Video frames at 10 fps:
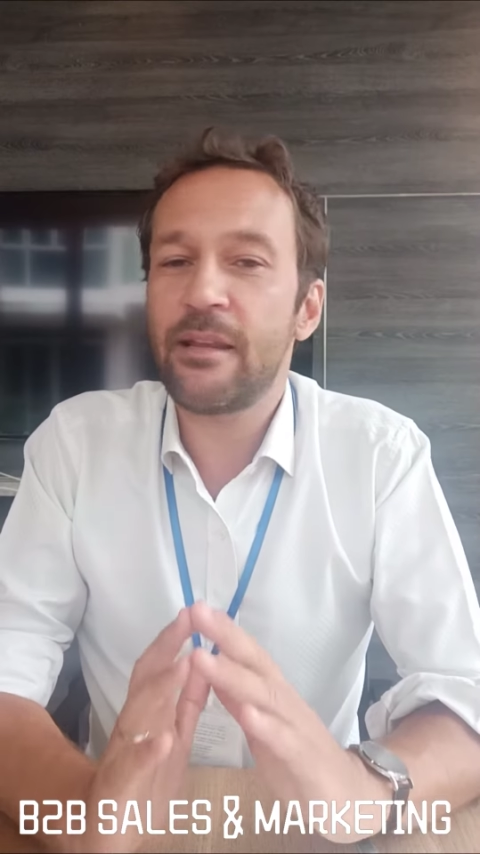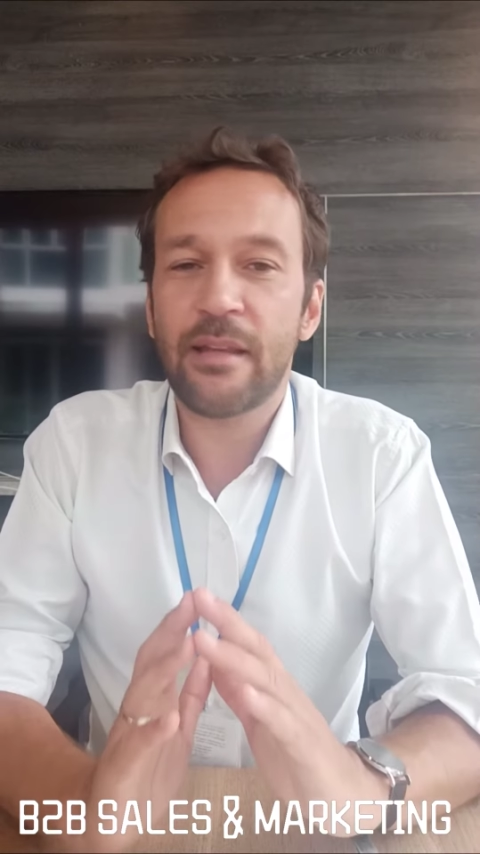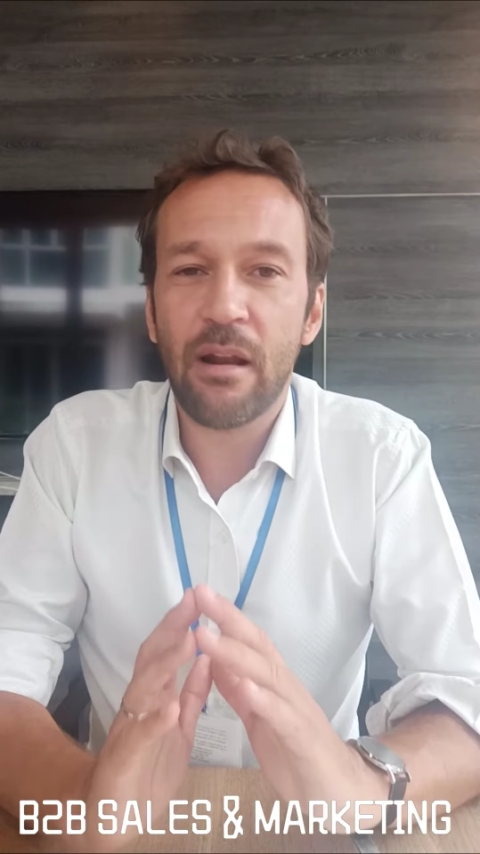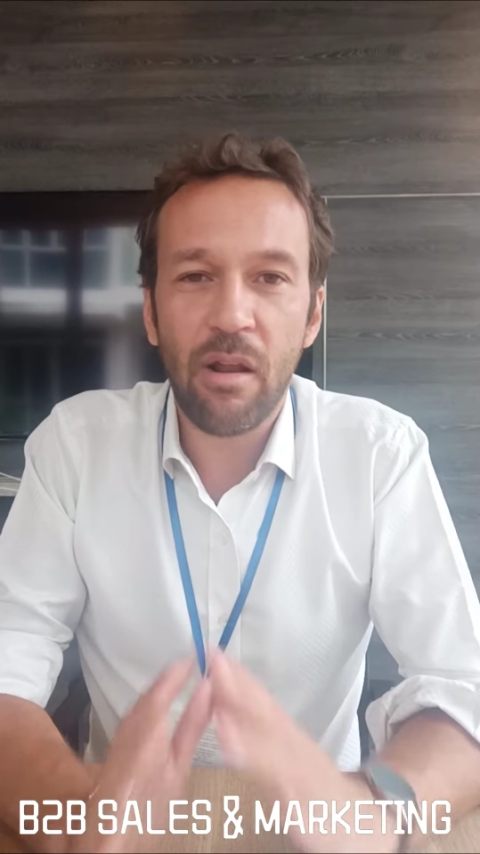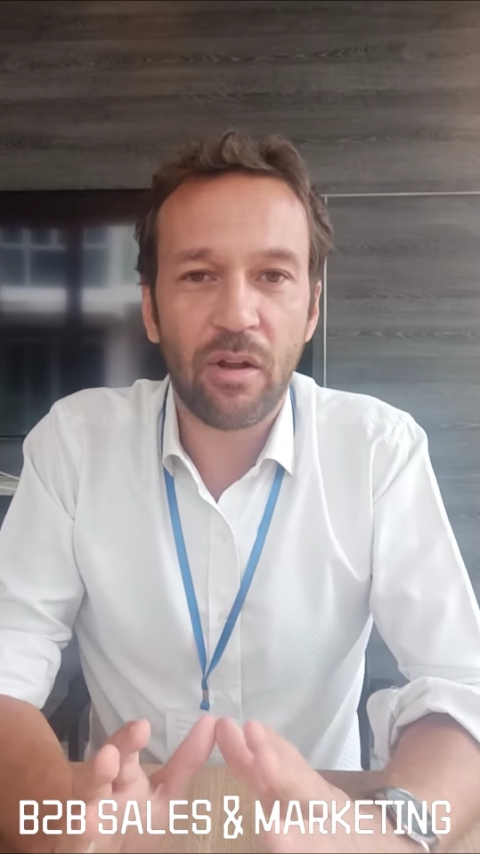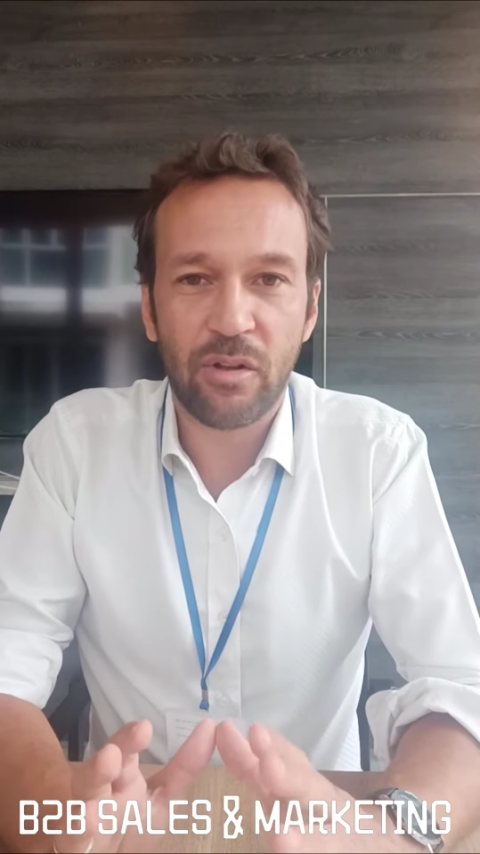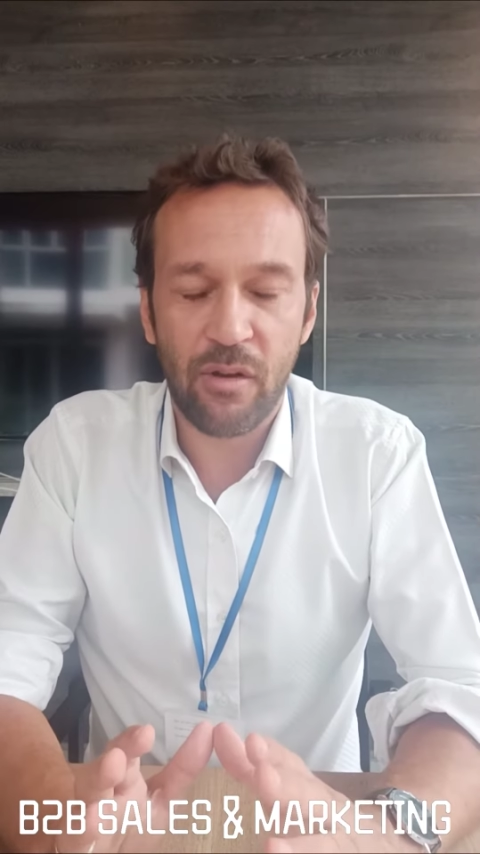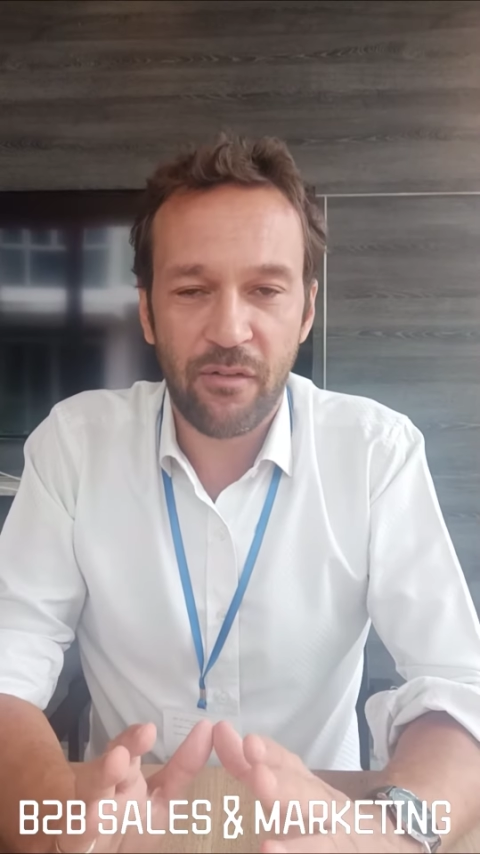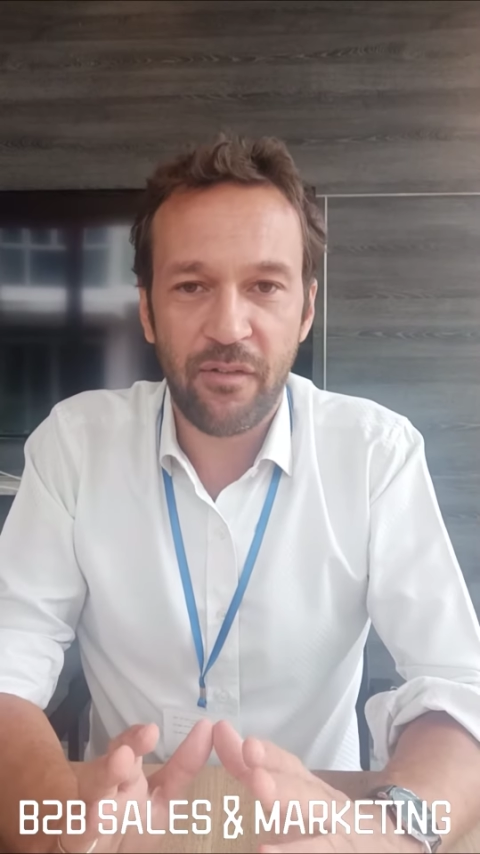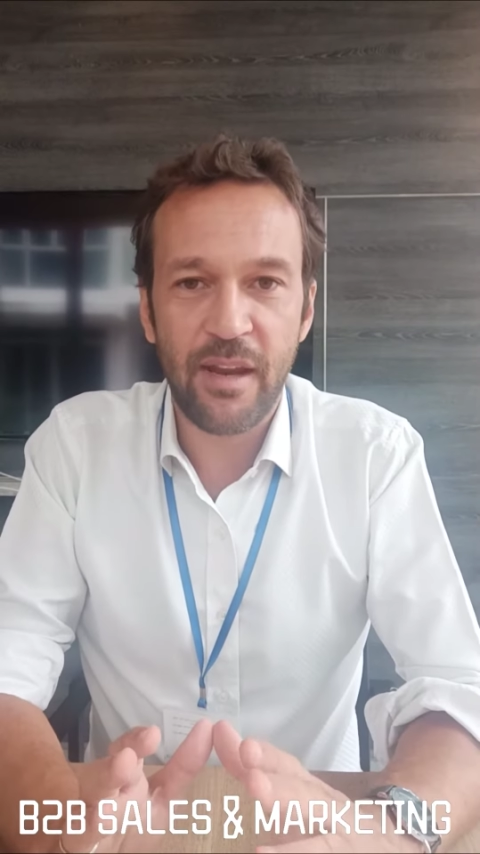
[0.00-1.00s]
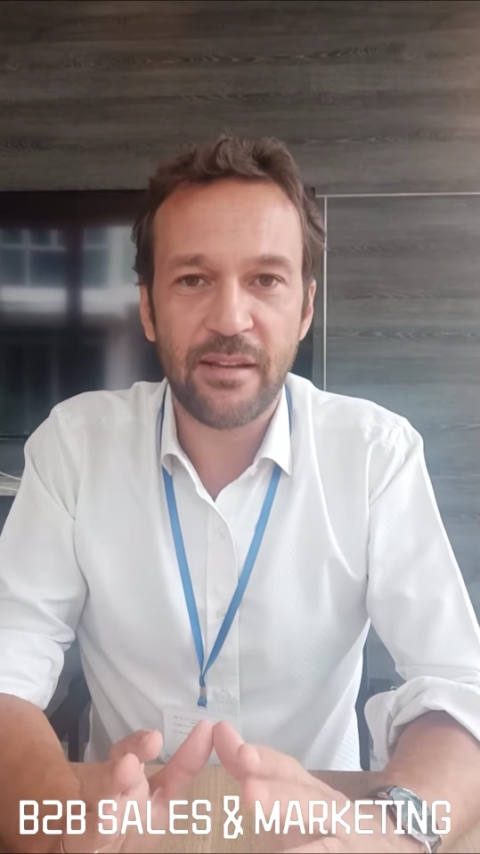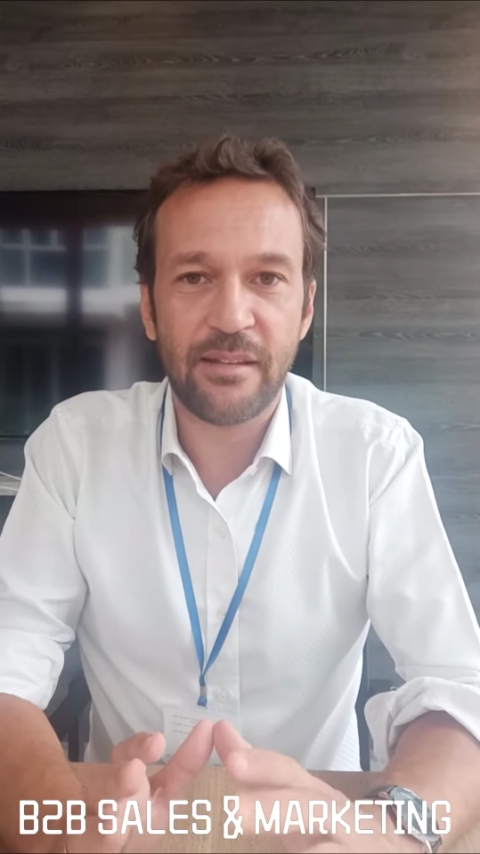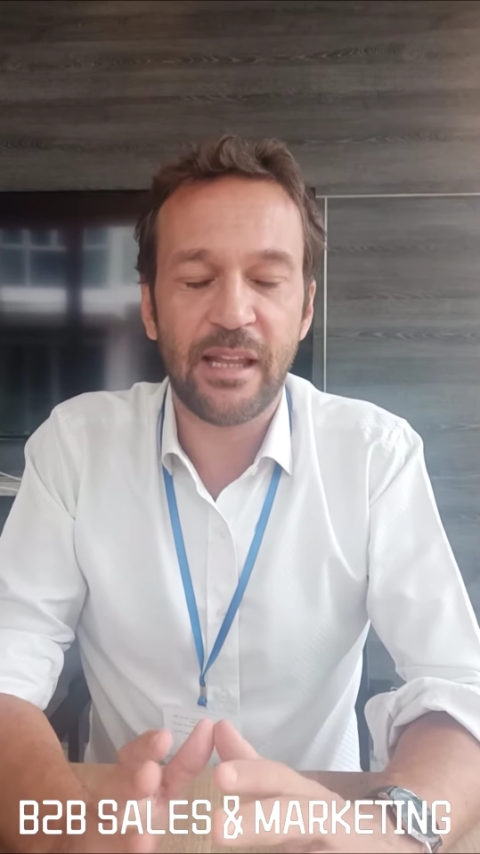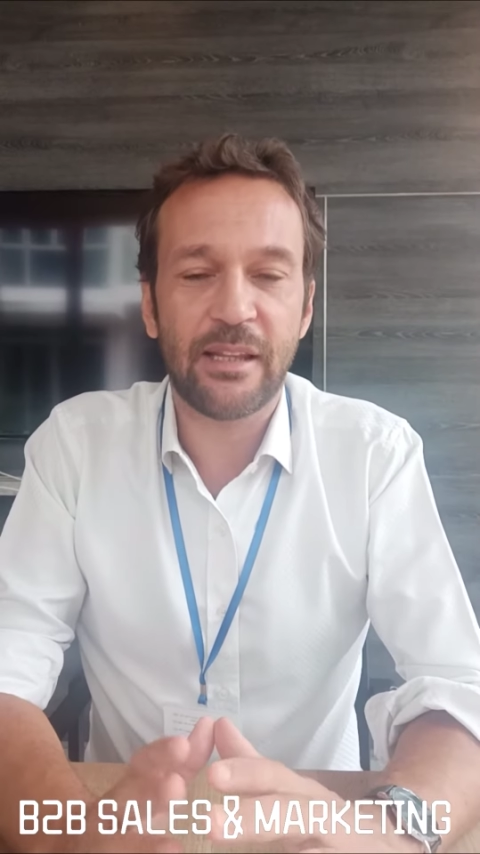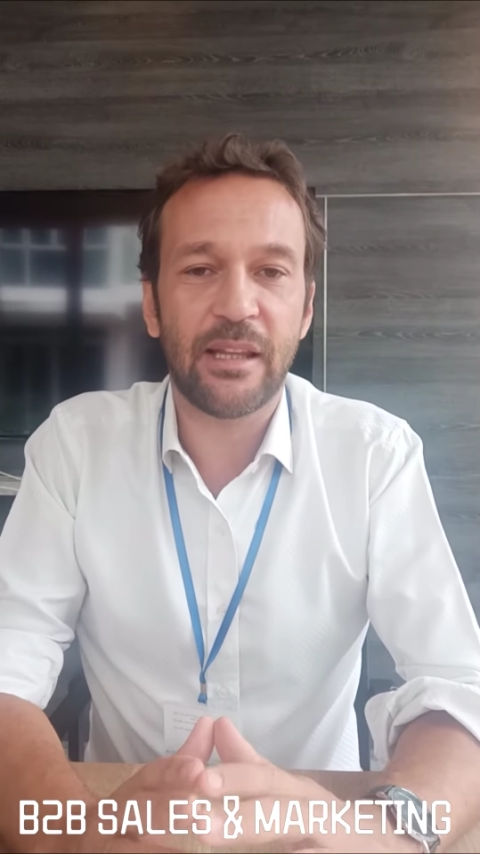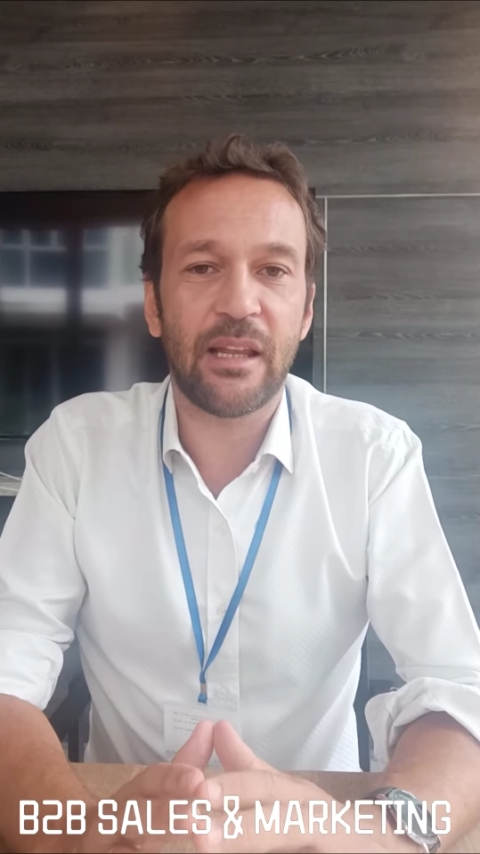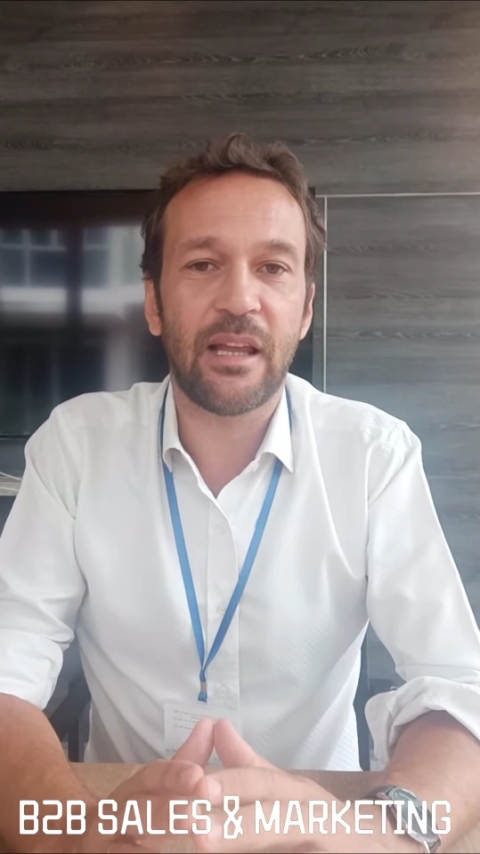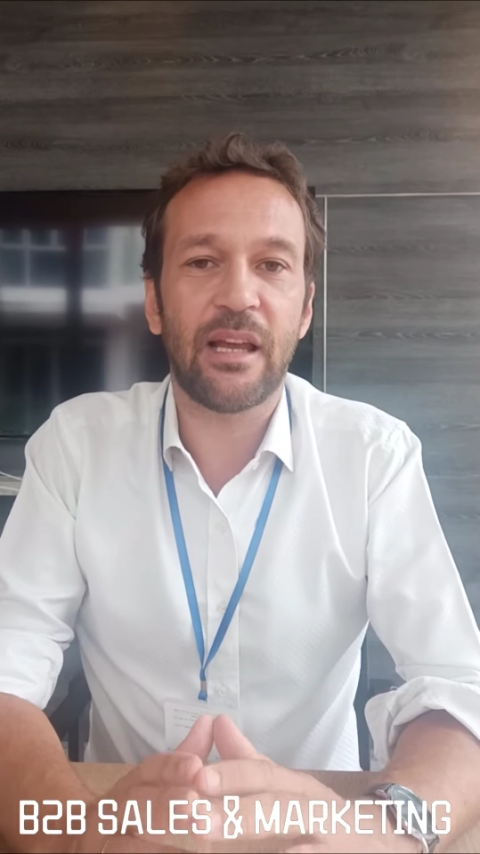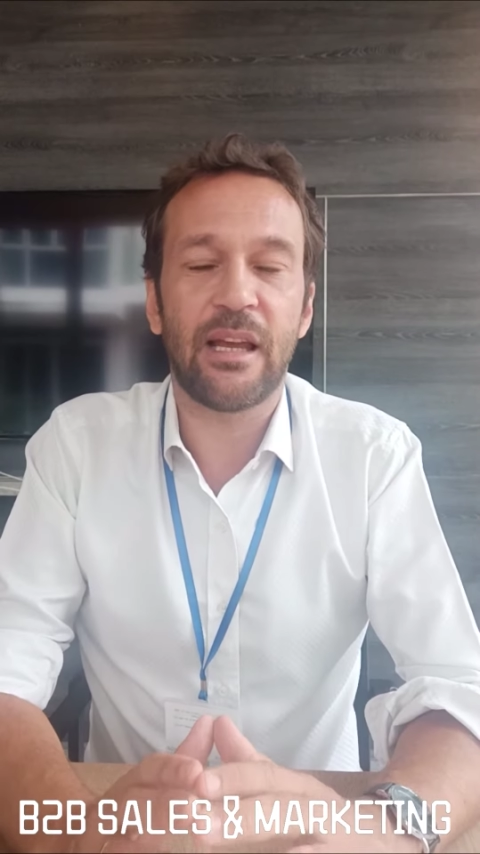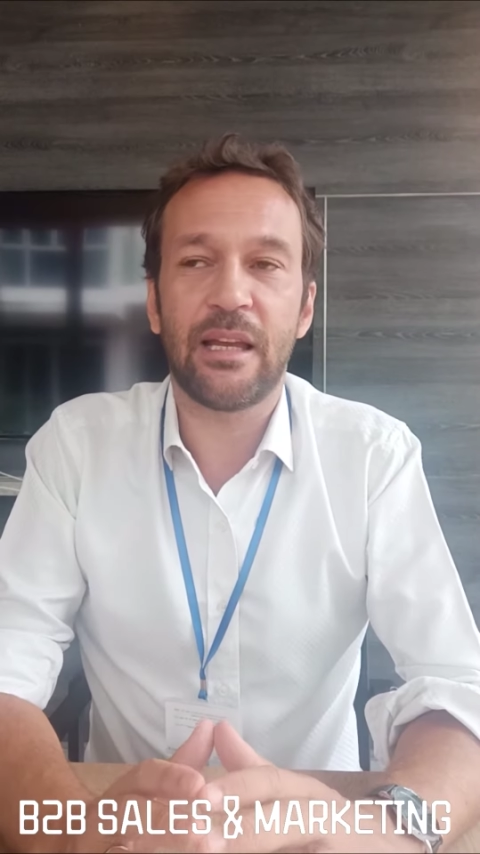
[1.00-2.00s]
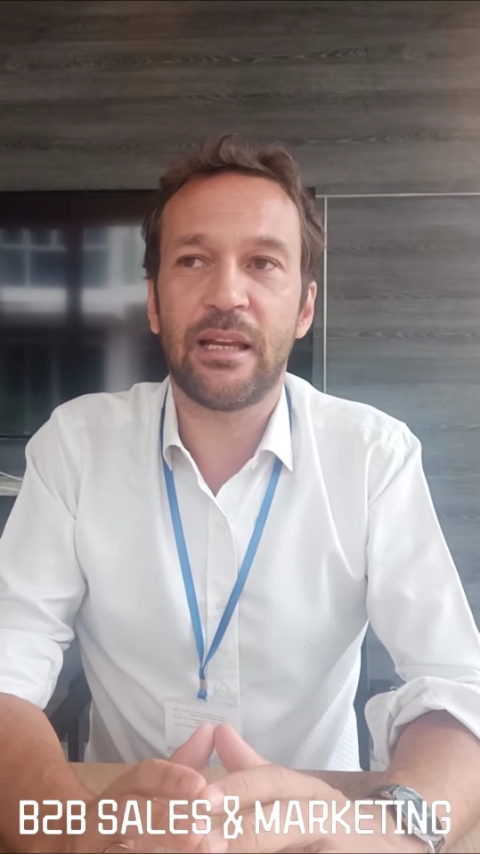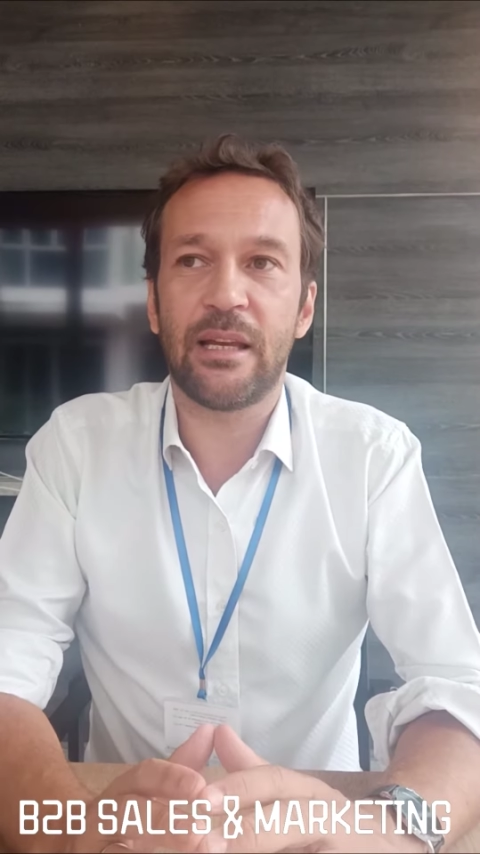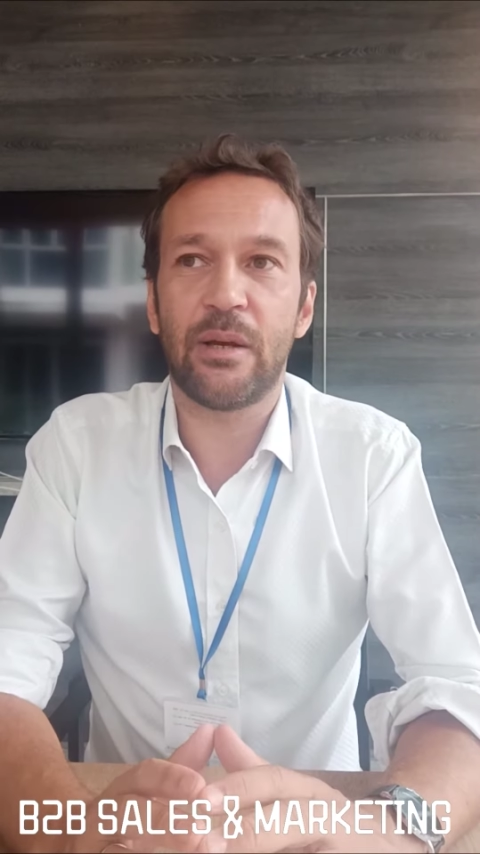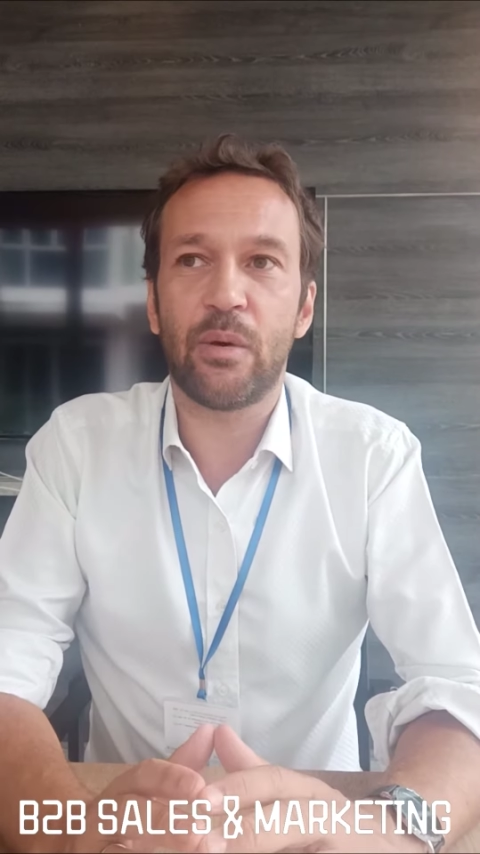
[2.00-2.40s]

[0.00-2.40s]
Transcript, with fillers: lot of things that uh, uh,